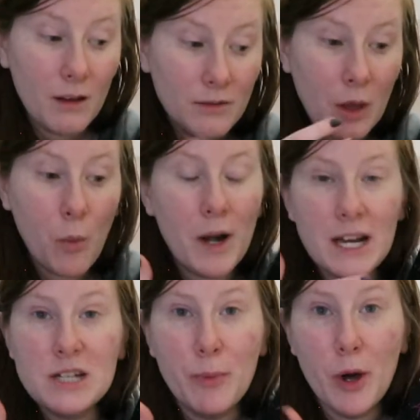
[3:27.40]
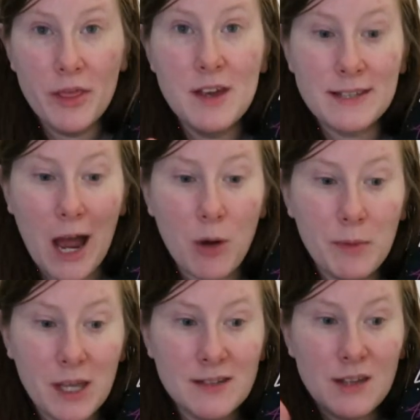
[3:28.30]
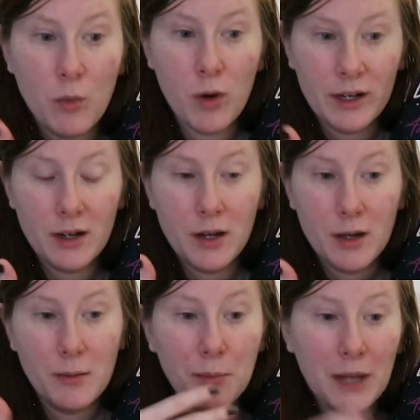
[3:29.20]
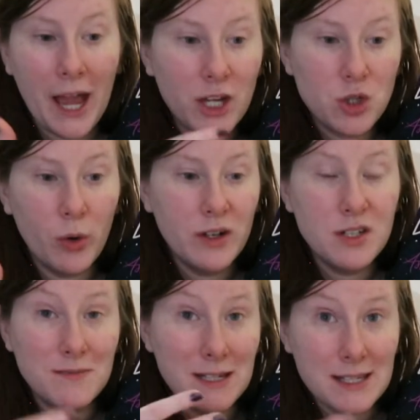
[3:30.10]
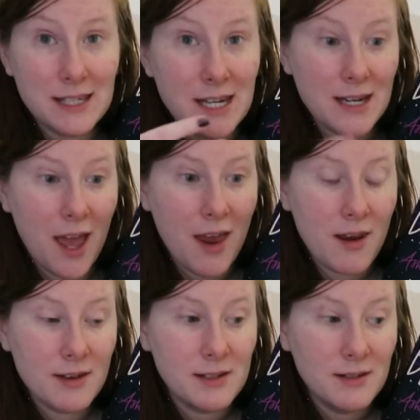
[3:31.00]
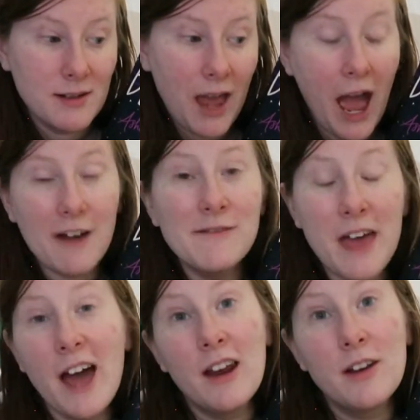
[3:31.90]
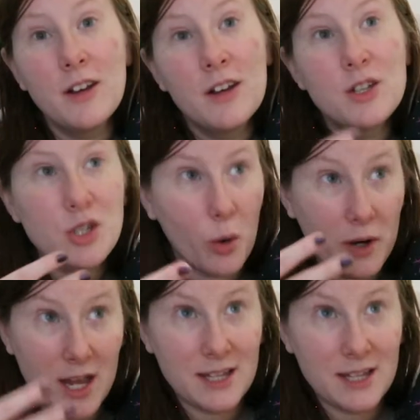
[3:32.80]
they wanted to put this out because they wanted Black joy to be seen and have that story